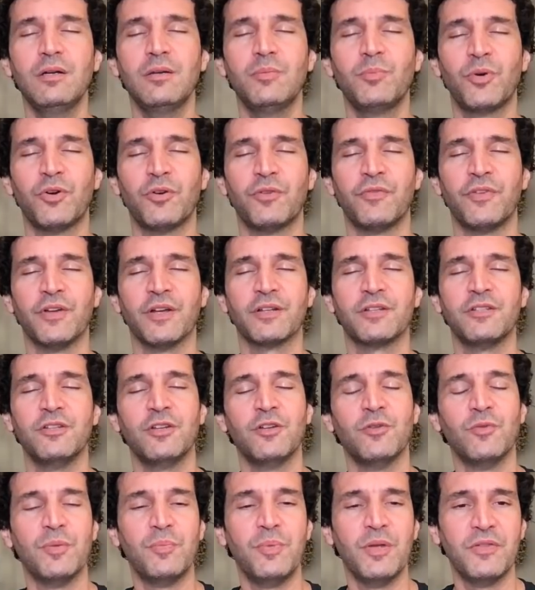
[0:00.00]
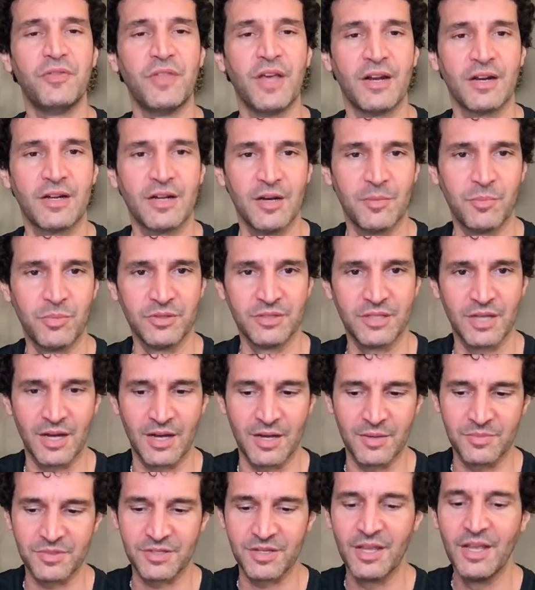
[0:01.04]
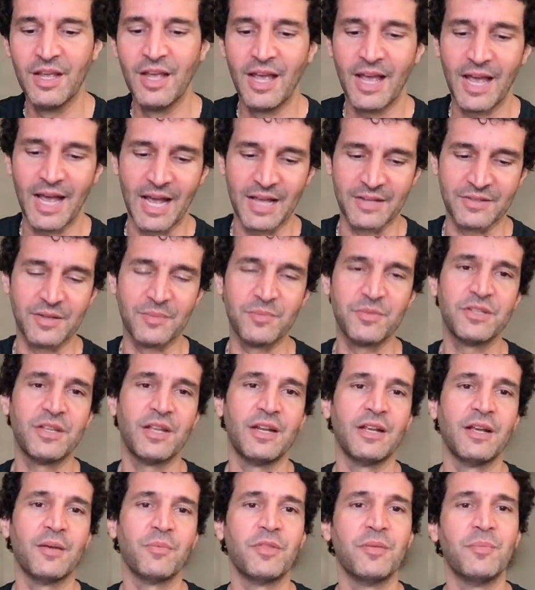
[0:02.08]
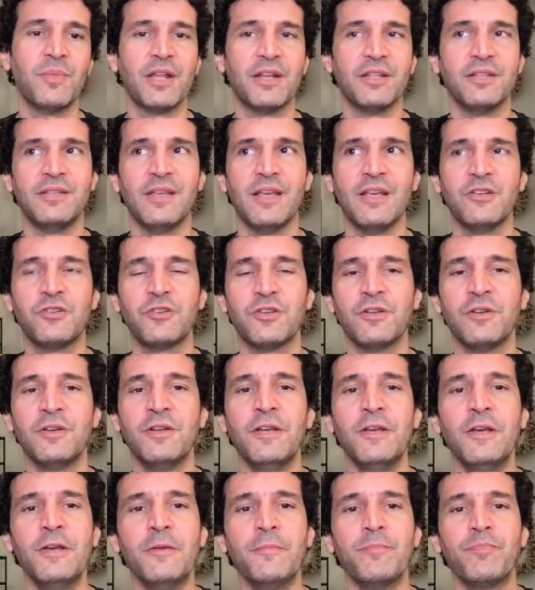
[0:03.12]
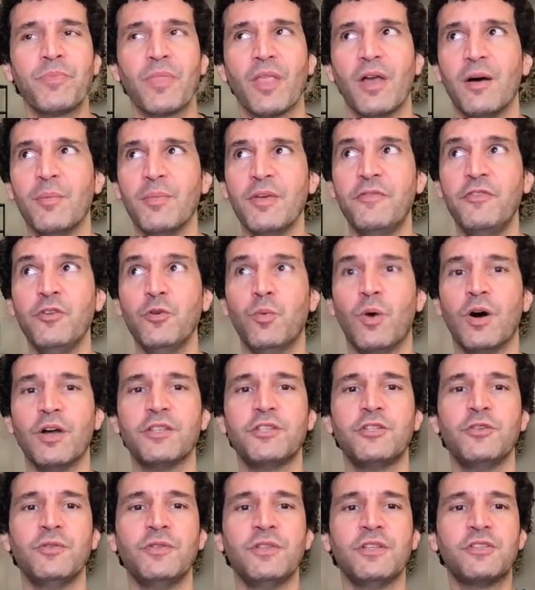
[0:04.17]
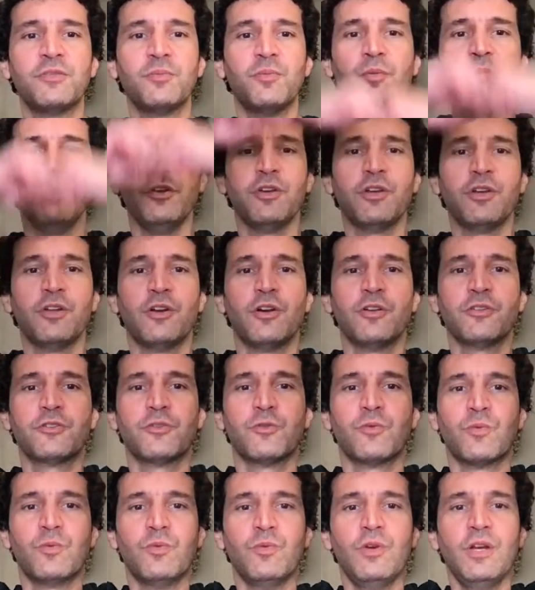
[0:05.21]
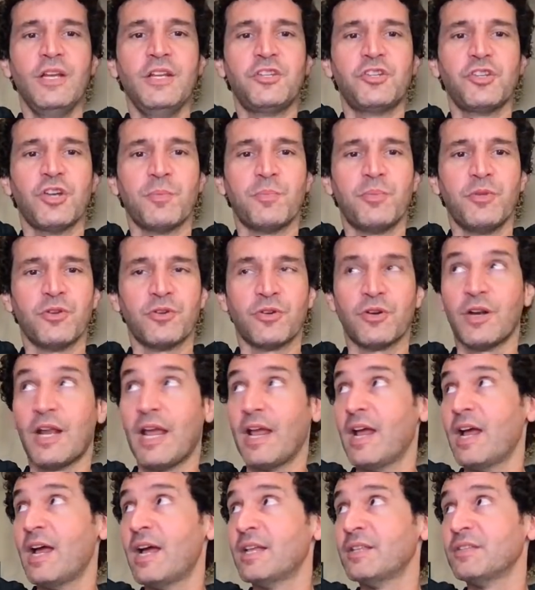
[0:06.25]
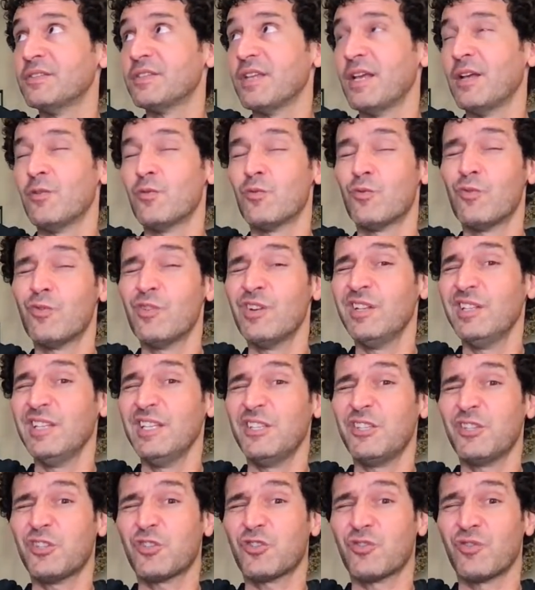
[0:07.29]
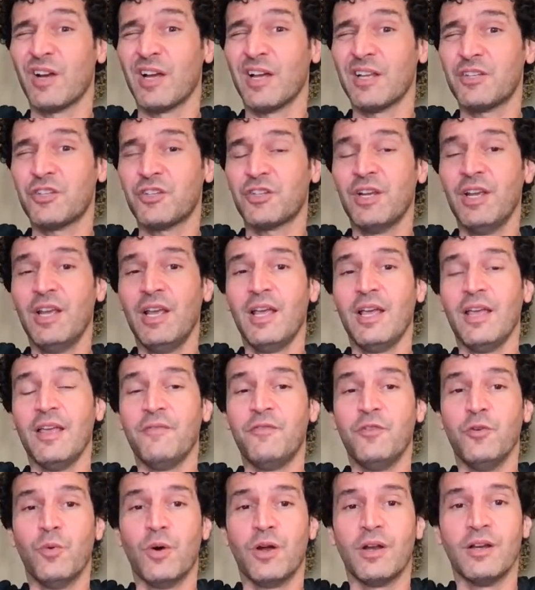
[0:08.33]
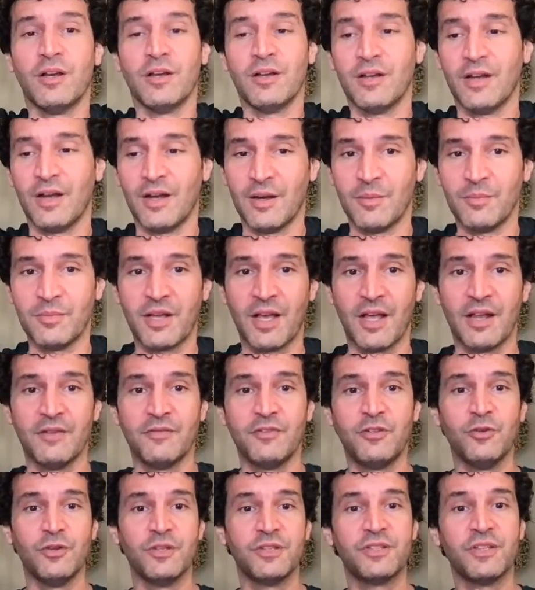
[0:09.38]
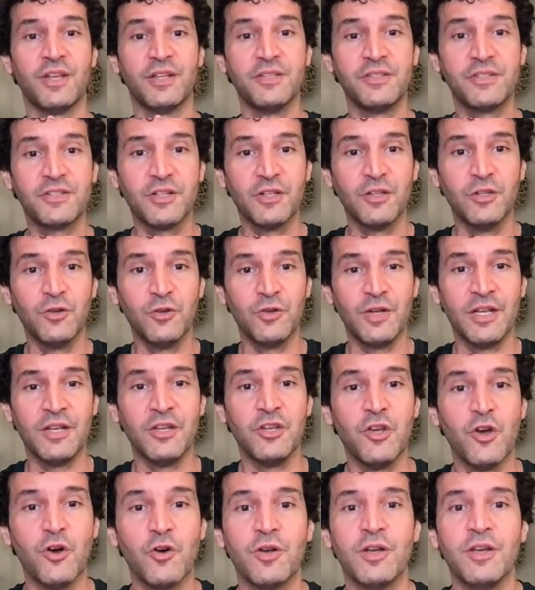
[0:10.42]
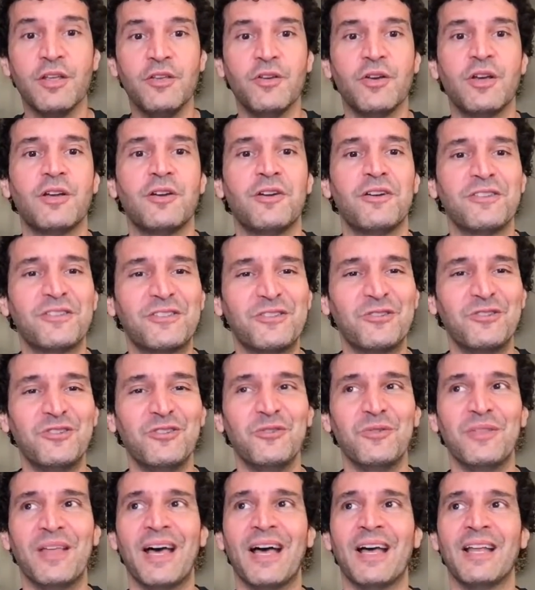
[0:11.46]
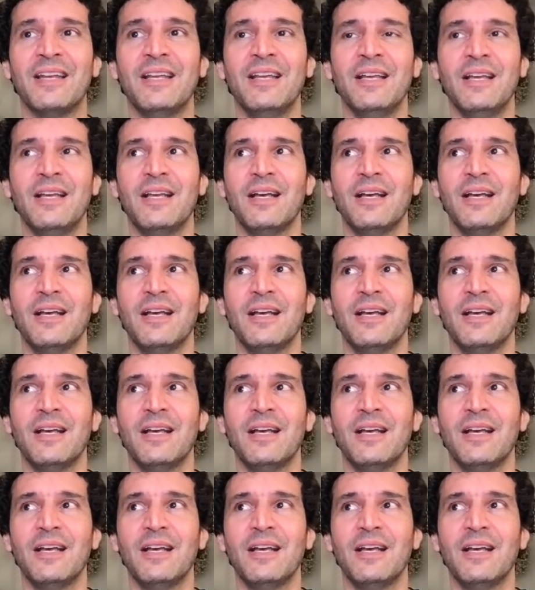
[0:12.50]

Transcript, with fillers: Perfect. You can repeat that a couple times as I'm setting up the meditation. If you want to in this moment, you can also reach up your hands and really stretch. If you want to kind of do a sun salute in yoga, you can also do that.